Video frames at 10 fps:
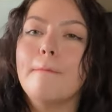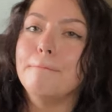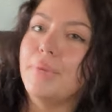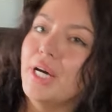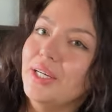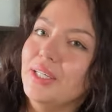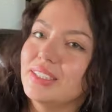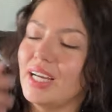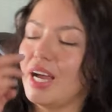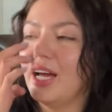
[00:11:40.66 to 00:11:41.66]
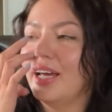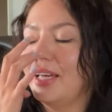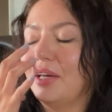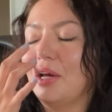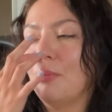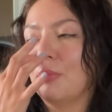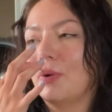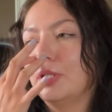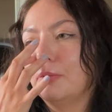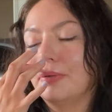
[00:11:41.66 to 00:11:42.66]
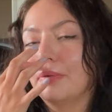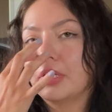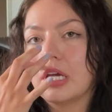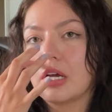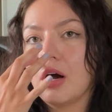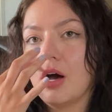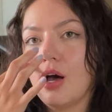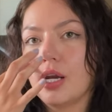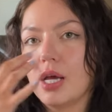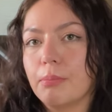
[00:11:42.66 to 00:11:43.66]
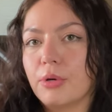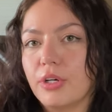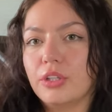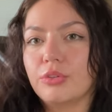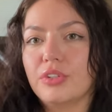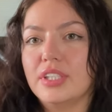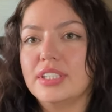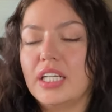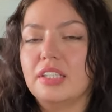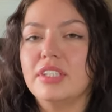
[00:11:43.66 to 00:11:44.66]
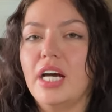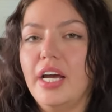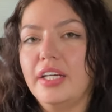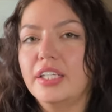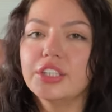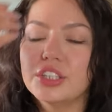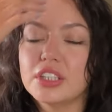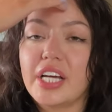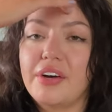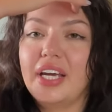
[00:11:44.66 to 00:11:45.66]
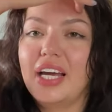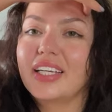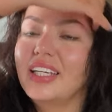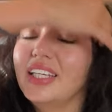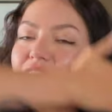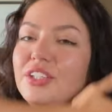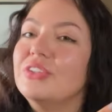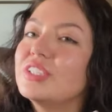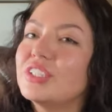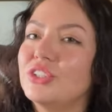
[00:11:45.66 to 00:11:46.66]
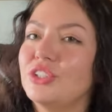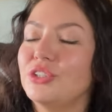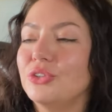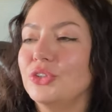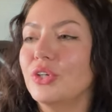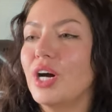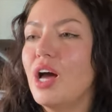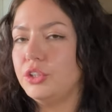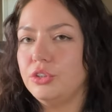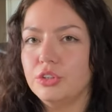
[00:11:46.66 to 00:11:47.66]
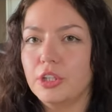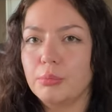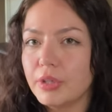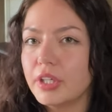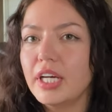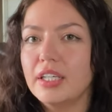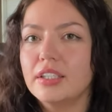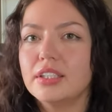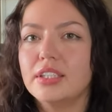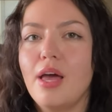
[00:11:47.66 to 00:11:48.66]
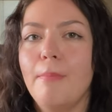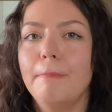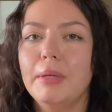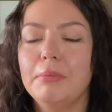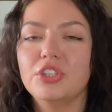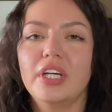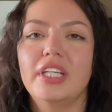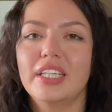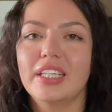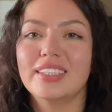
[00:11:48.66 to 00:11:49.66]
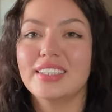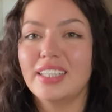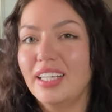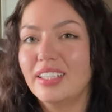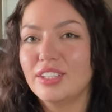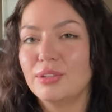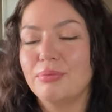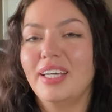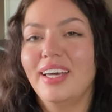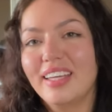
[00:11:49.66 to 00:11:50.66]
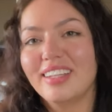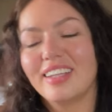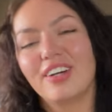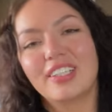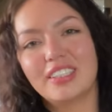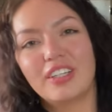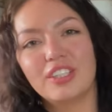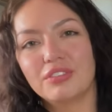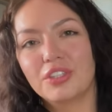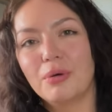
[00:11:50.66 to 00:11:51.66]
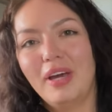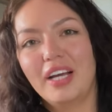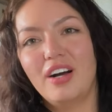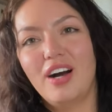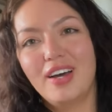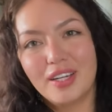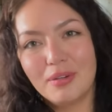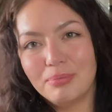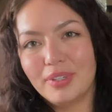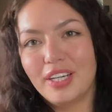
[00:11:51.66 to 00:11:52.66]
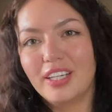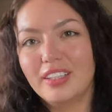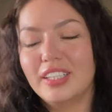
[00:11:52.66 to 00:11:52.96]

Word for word: But I am going to be working on burning through this set of tires just that way I can get used to, to doing burnouts, maybe trying to get it slide a little bit and then the RTRs will go back on. But